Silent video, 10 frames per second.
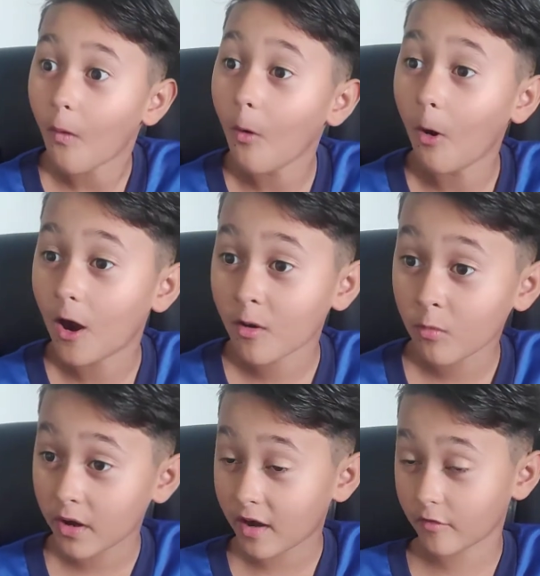Or
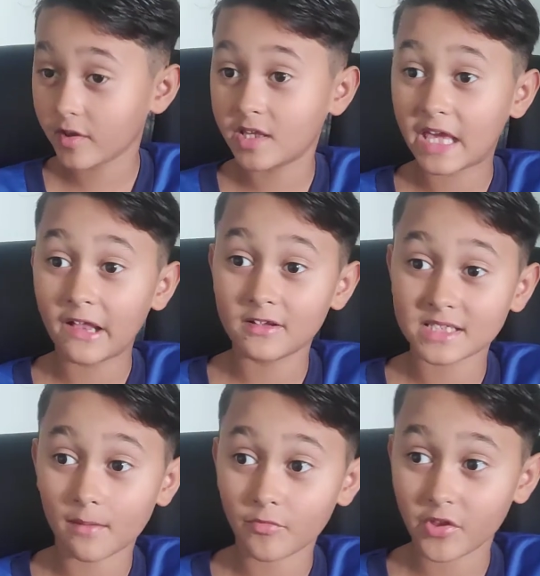whenever you kill
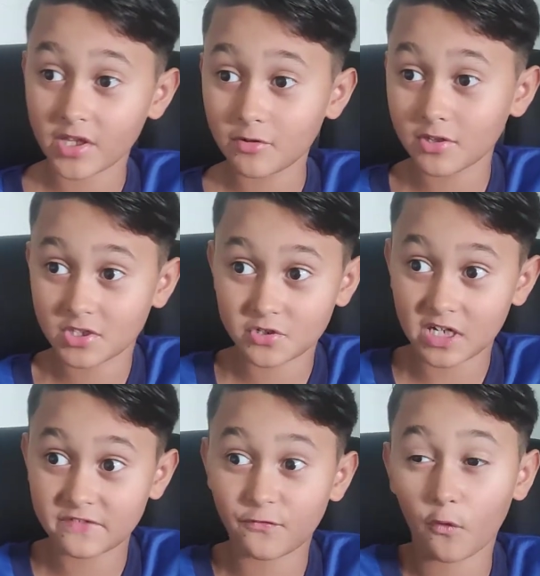something, you can
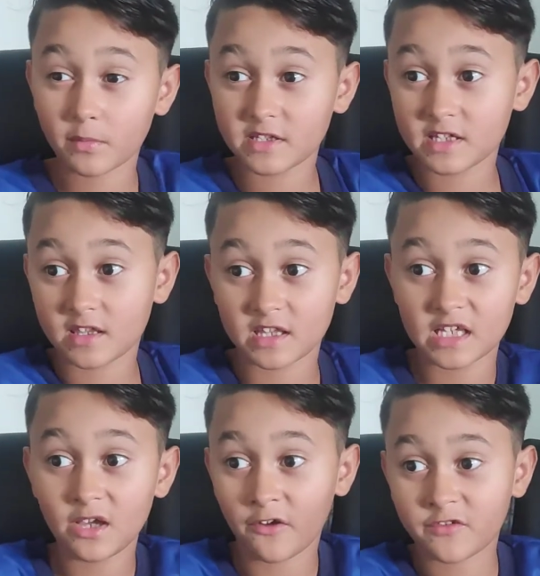transform it into the
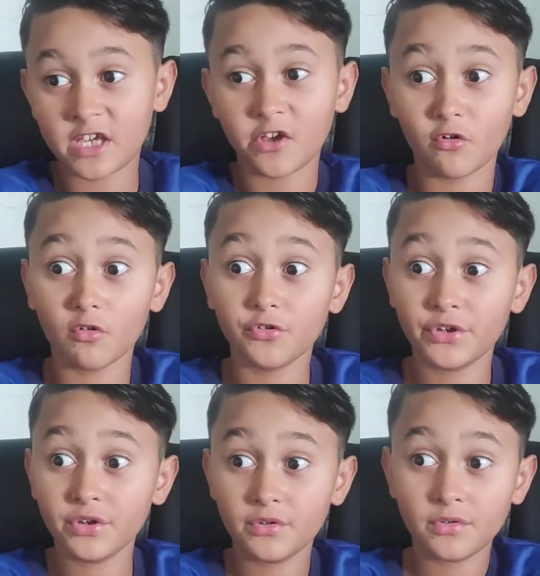thing you have killed.
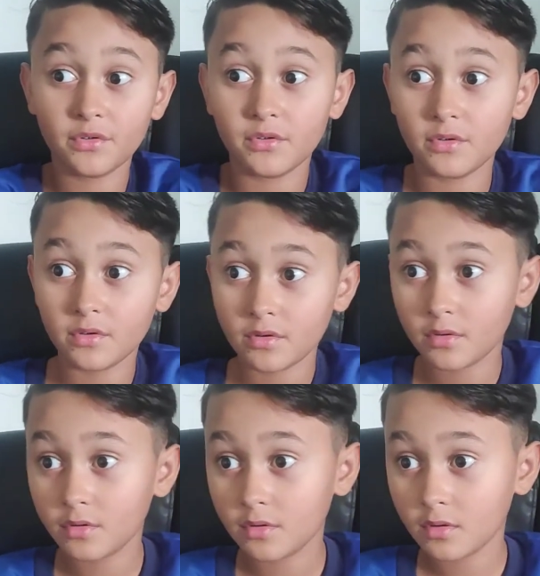
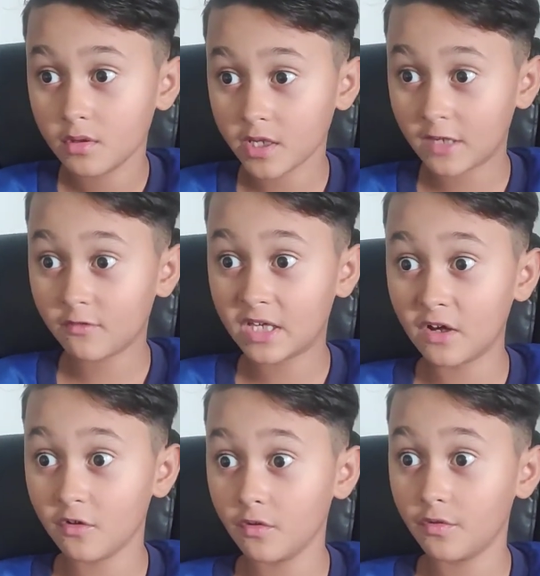Like you
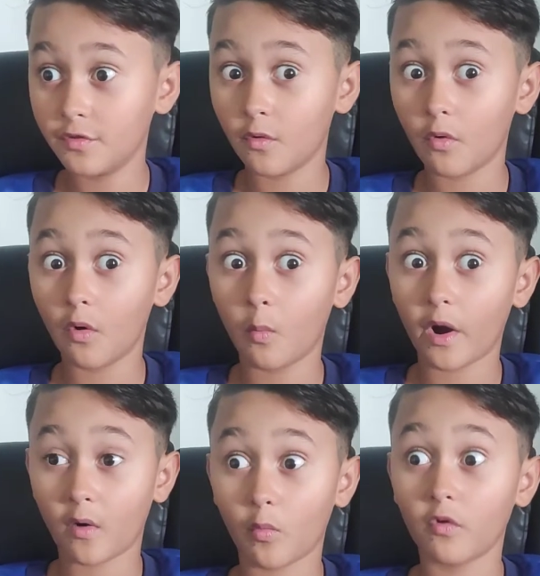killed a
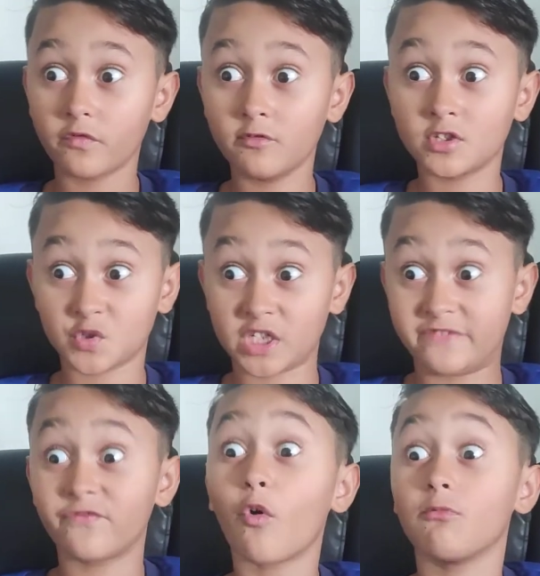werewolf, you can
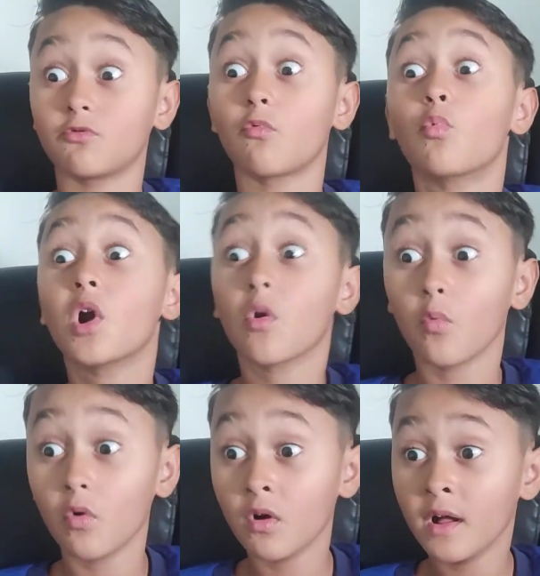transform to a
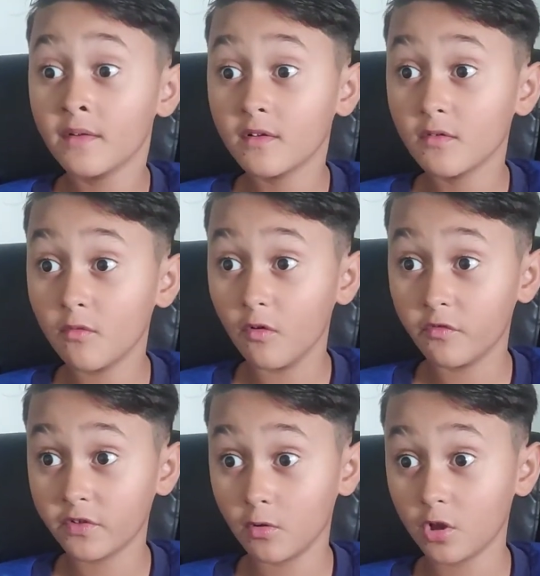
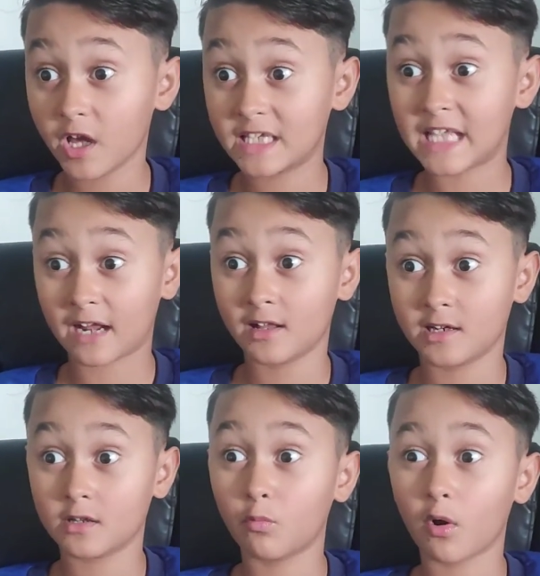werewolf. You'll look exactly
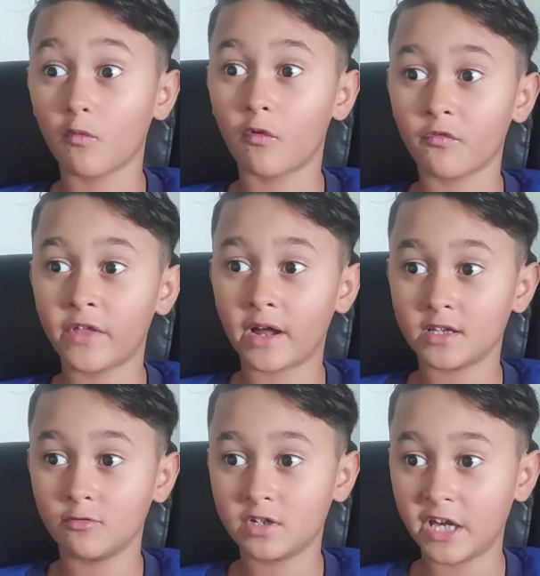like the werewolf that
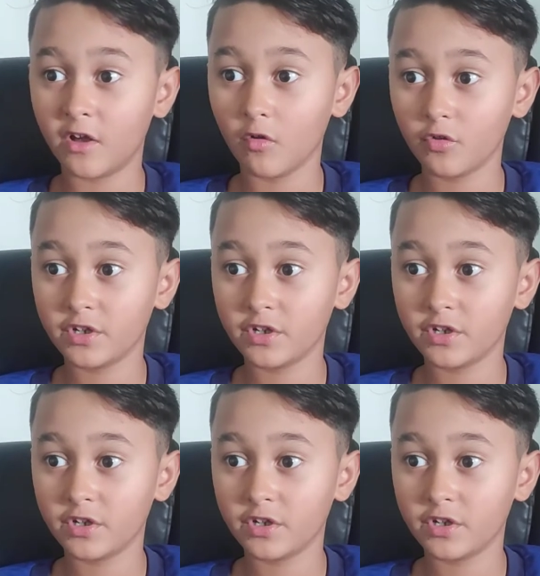you killed.